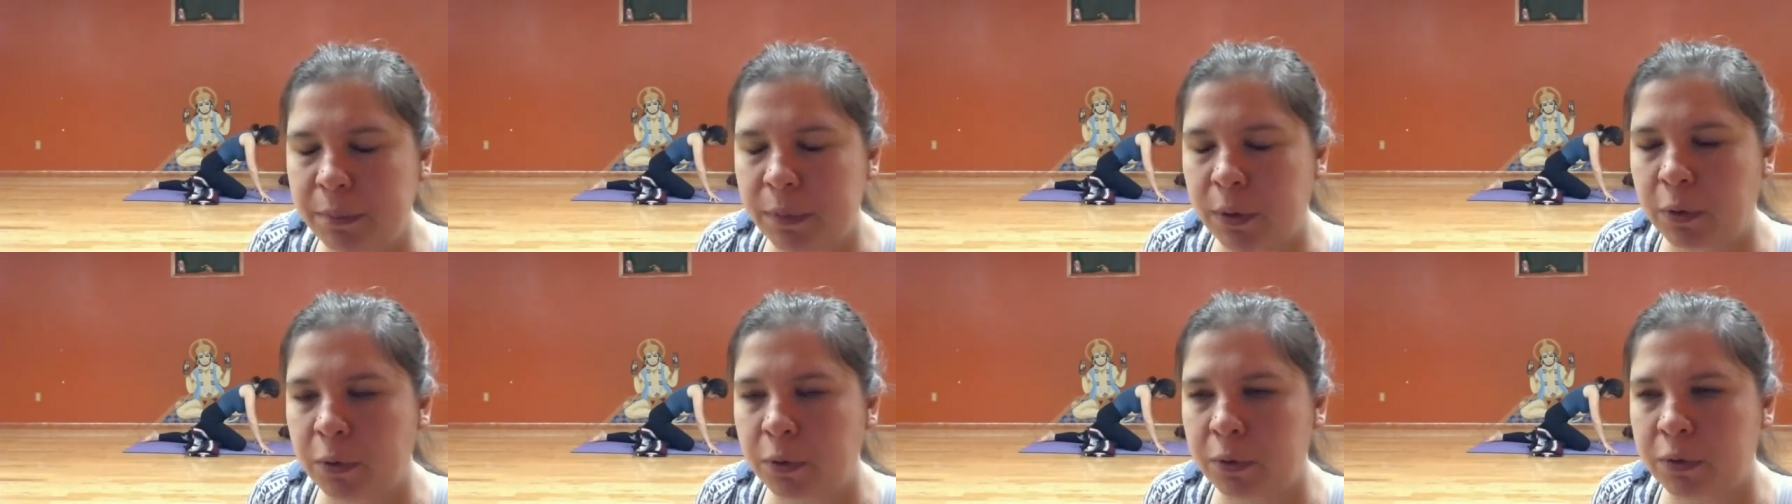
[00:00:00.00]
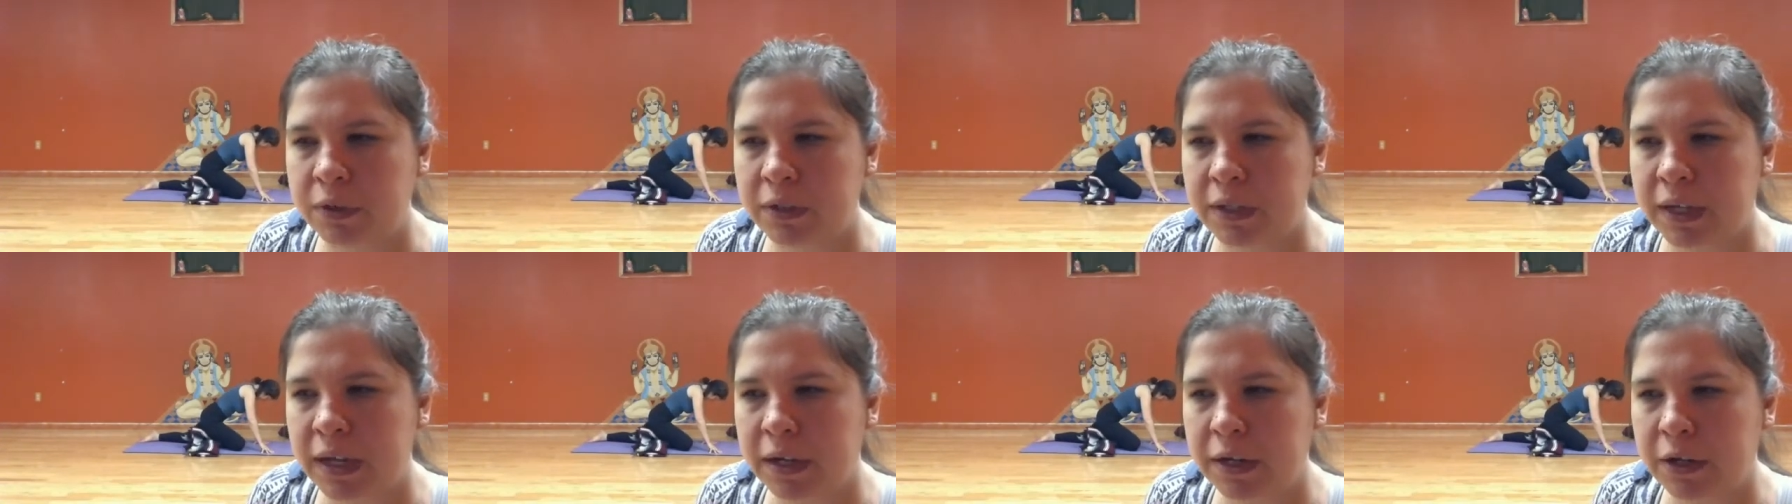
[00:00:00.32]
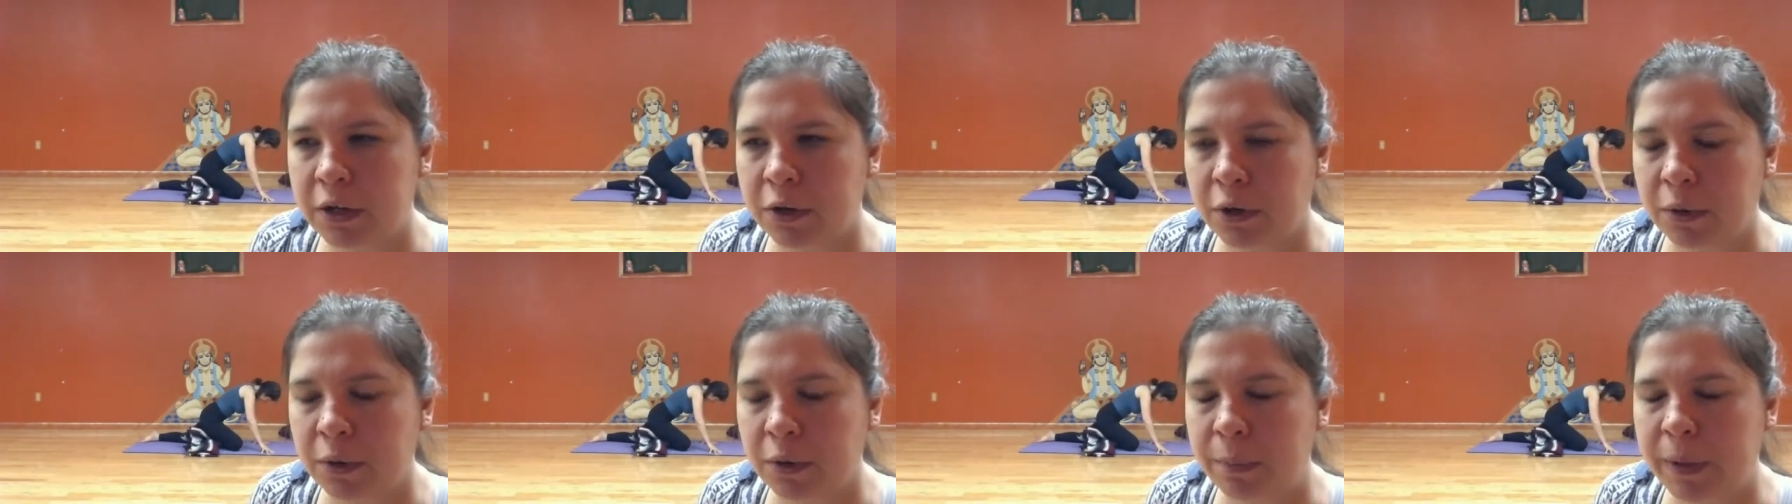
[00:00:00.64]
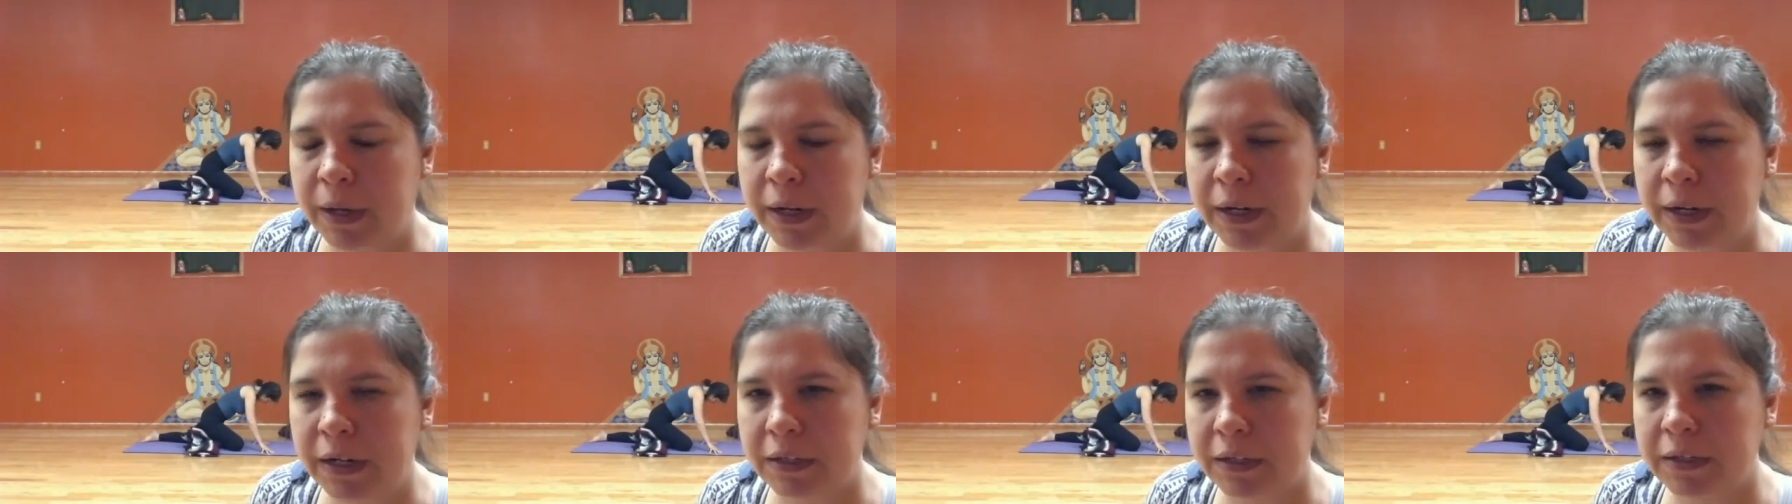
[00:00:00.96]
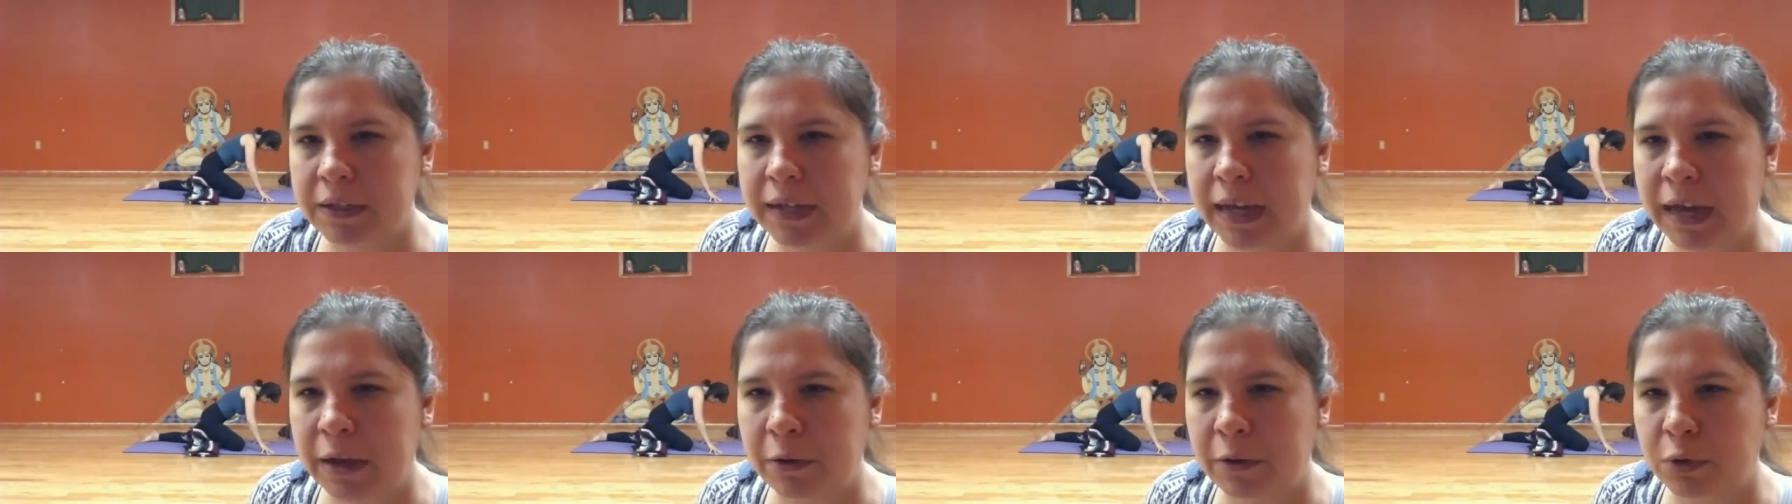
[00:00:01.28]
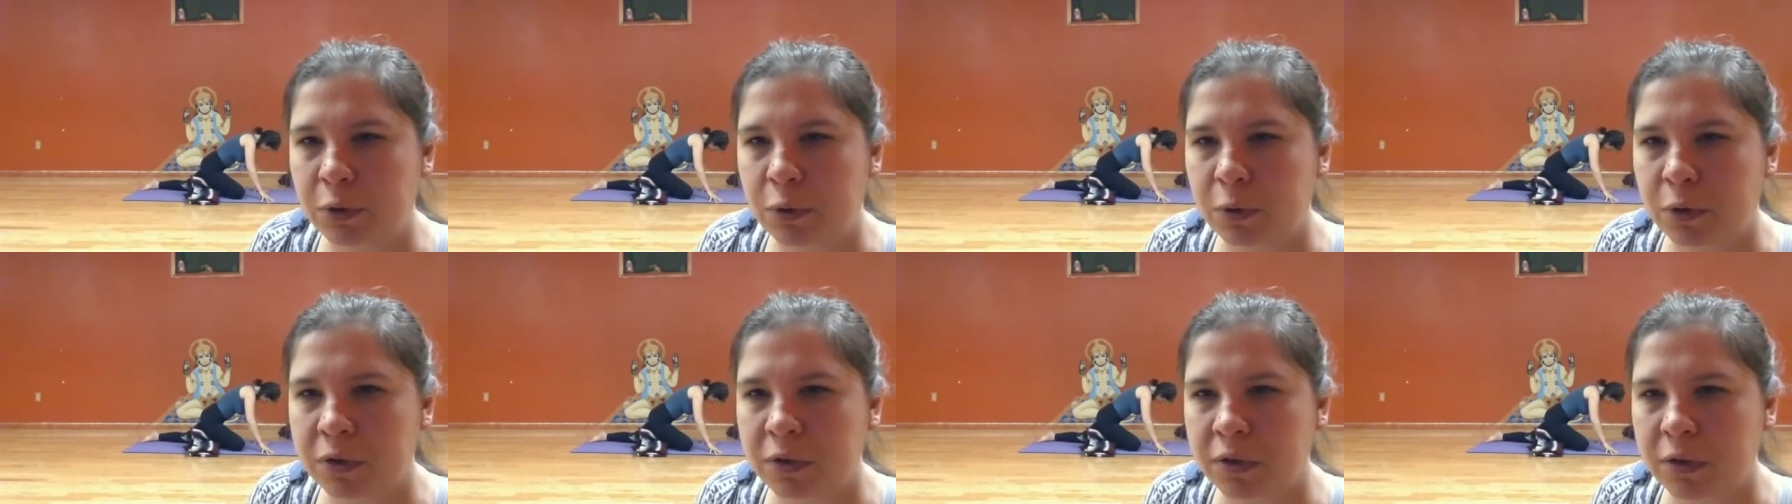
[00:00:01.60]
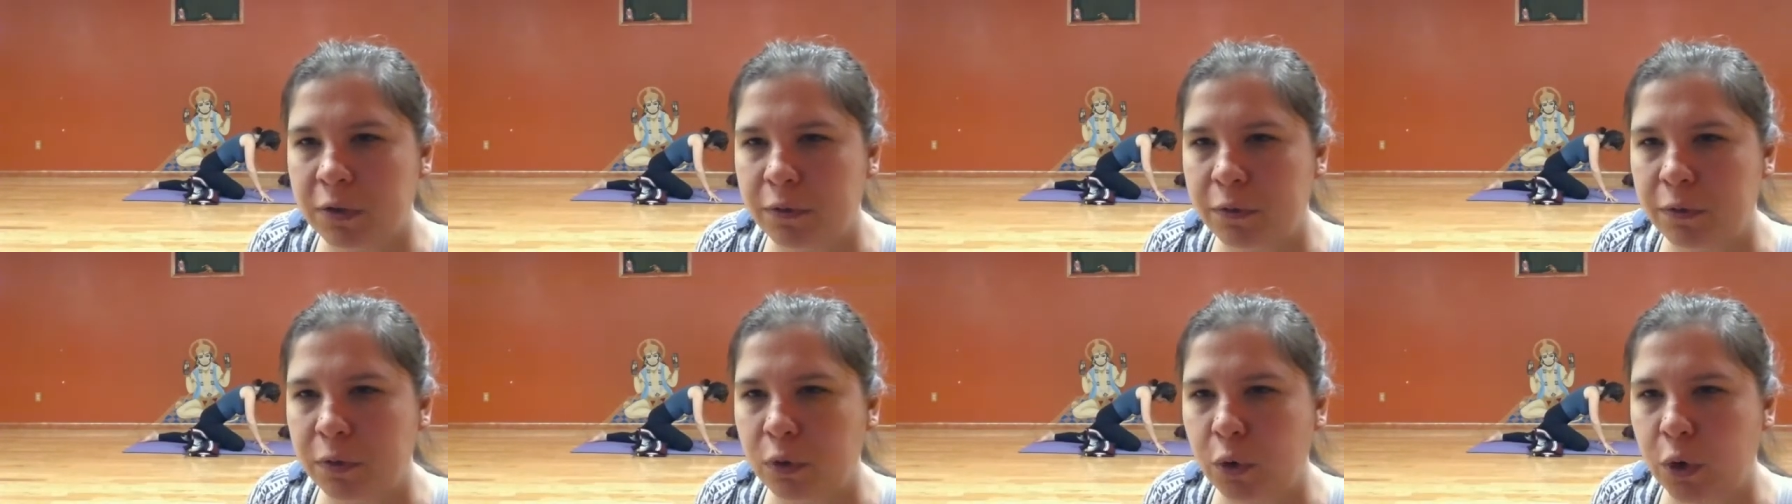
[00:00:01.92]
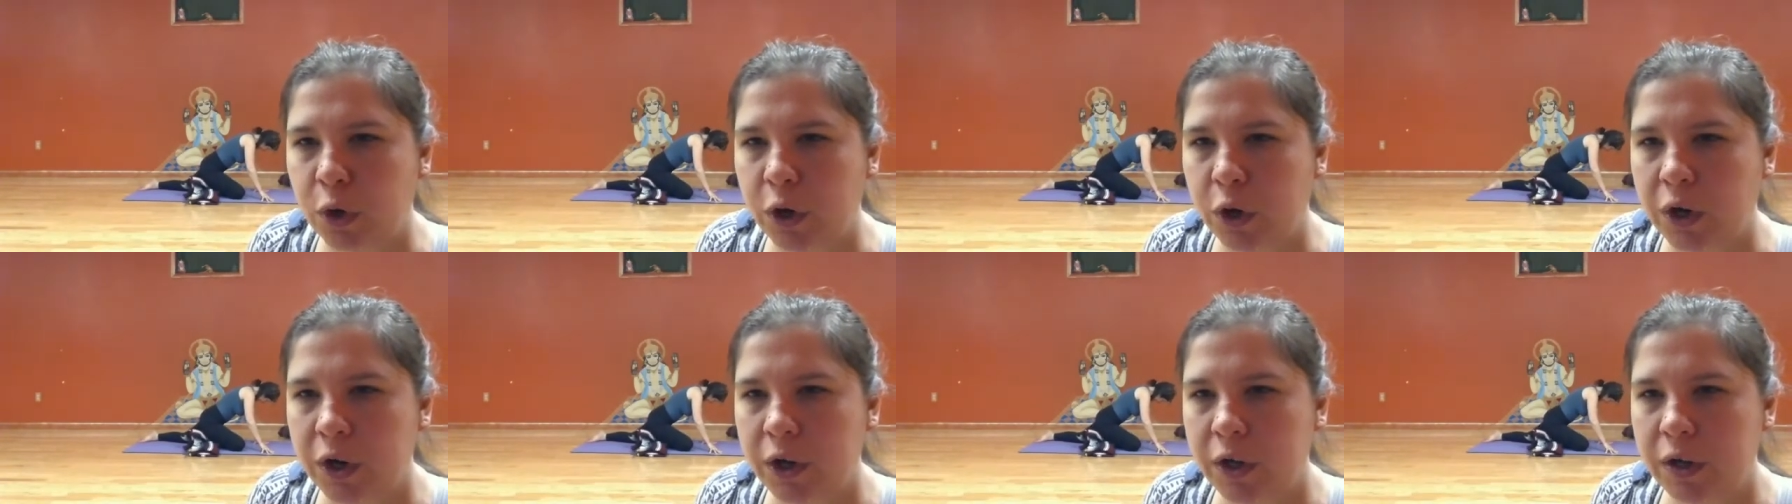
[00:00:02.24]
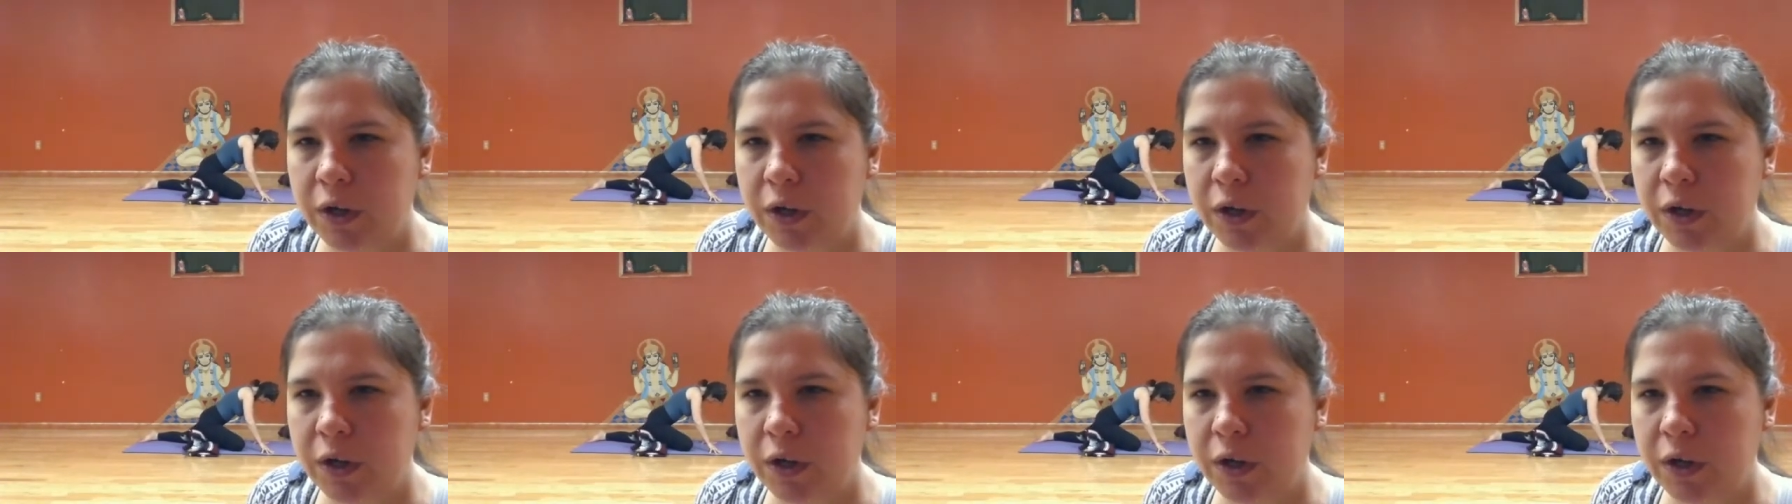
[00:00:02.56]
bones and your buttocks down towards the floor.